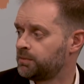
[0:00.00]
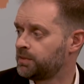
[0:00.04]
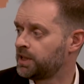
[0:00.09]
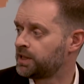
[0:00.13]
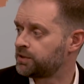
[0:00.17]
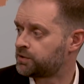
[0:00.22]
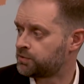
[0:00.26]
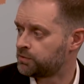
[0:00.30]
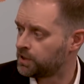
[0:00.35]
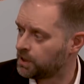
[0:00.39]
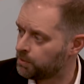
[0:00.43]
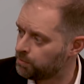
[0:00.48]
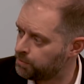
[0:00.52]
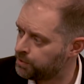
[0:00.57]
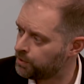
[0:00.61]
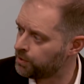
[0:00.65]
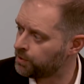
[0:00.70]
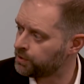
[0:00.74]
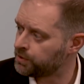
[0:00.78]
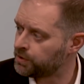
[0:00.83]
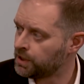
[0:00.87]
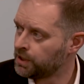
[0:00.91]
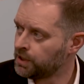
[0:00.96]
Mm. That's really
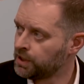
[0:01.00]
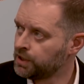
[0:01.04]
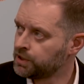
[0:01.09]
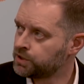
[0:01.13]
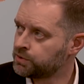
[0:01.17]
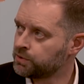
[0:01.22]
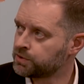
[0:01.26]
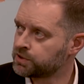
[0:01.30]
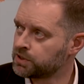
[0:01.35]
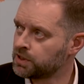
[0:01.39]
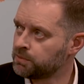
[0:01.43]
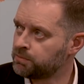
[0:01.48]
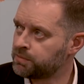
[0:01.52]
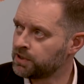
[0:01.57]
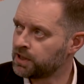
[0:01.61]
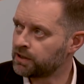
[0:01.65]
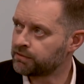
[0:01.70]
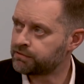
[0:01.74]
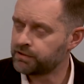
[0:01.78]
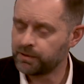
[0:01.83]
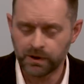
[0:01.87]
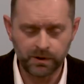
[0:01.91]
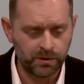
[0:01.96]
important to us at the
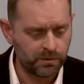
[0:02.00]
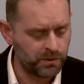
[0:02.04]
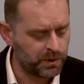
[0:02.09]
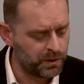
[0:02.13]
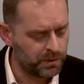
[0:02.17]
Belfry.